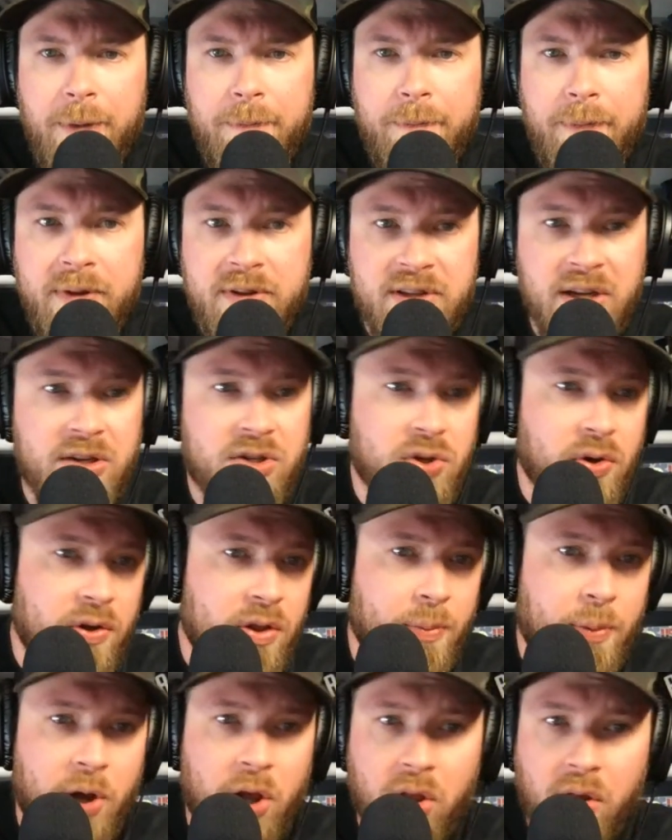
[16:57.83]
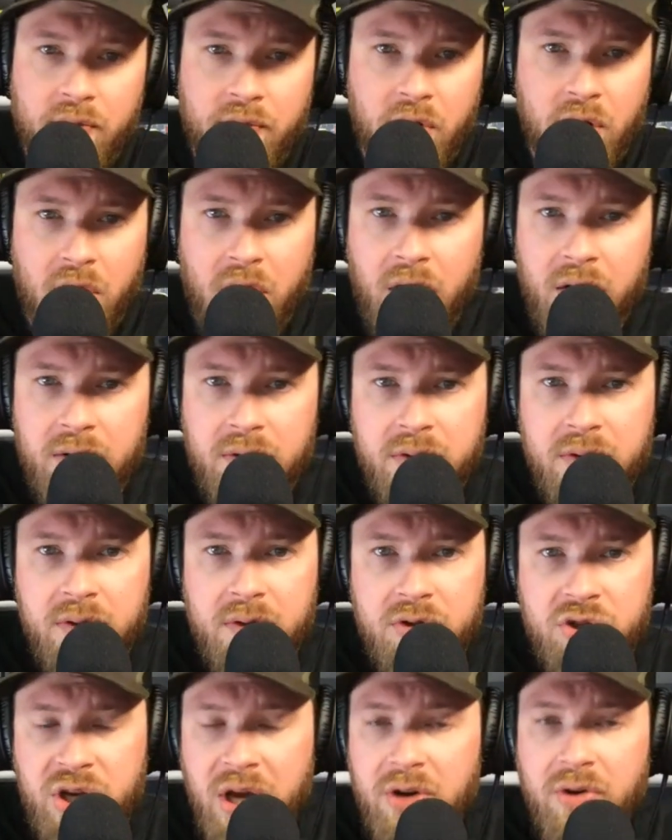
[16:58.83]
Didn't turn the ball over at all.
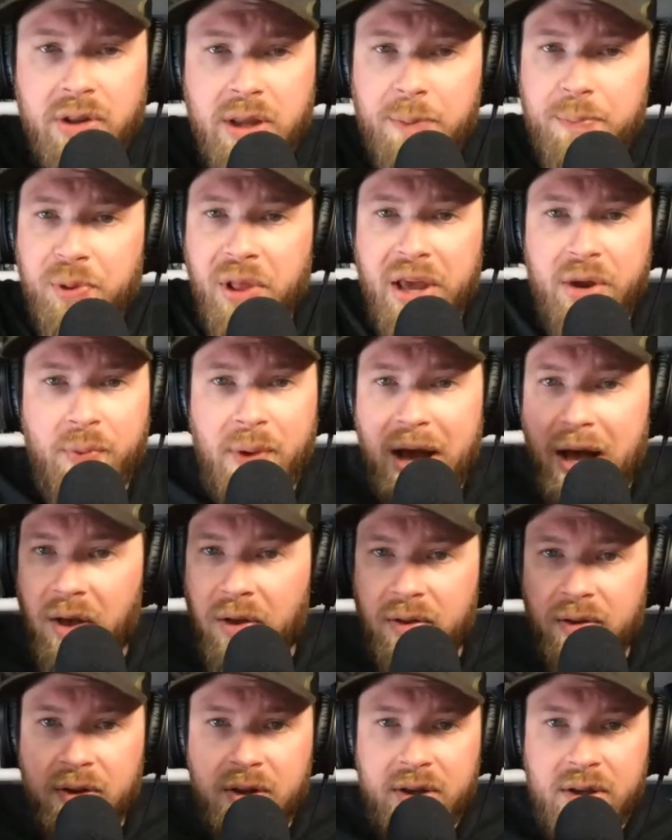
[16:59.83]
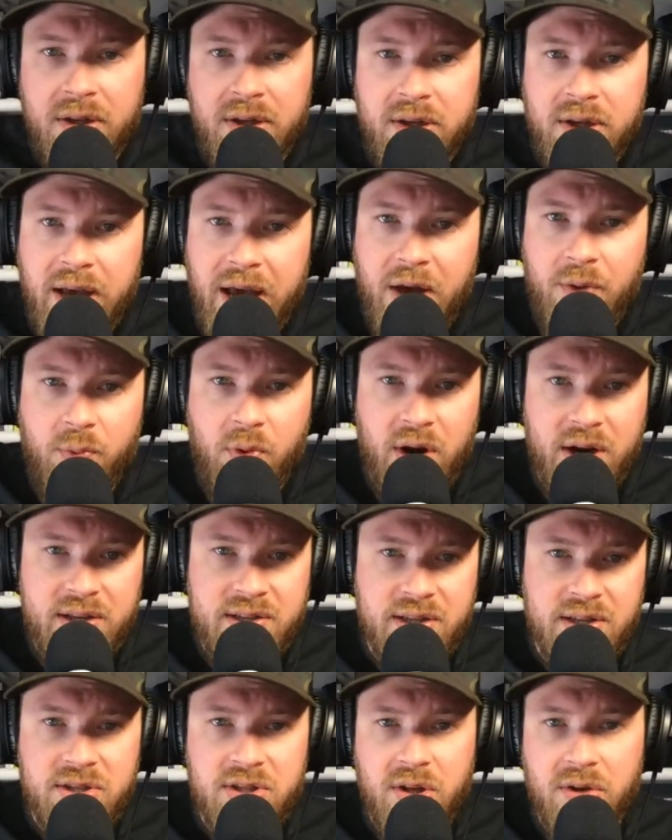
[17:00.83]
Generally played well. Had 1
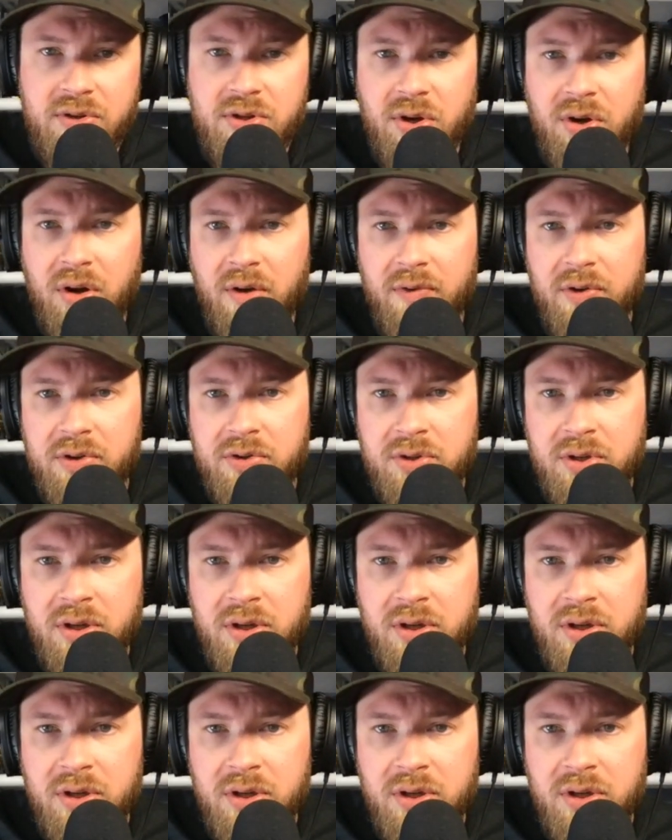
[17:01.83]
assist, no turnovers.